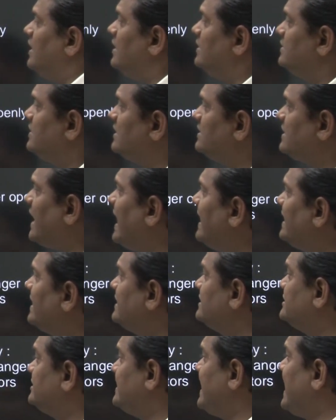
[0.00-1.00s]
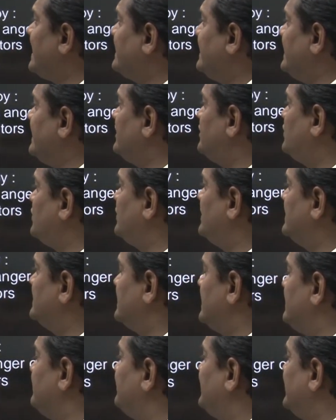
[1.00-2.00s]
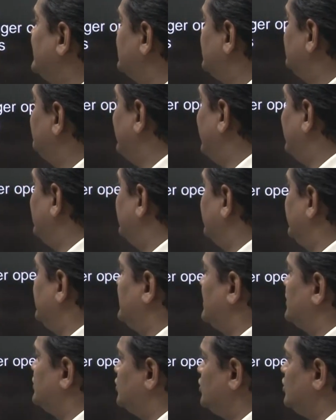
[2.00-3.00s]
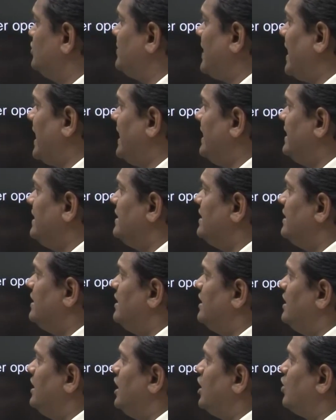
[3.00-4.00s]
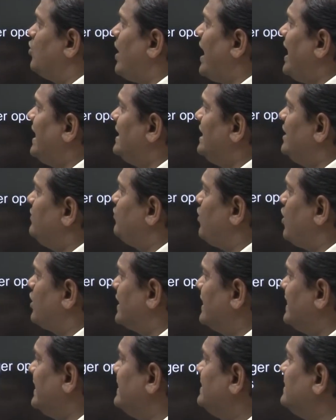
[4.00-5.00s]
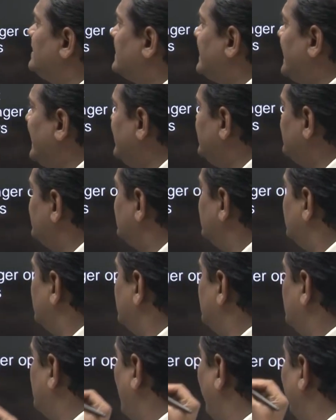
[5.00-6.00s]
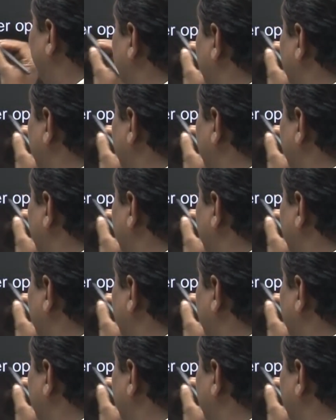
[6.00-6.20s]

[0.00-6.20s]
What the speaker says: The tiger is reacting to his imprisonment in the zoo by quietly walking in the cage, showing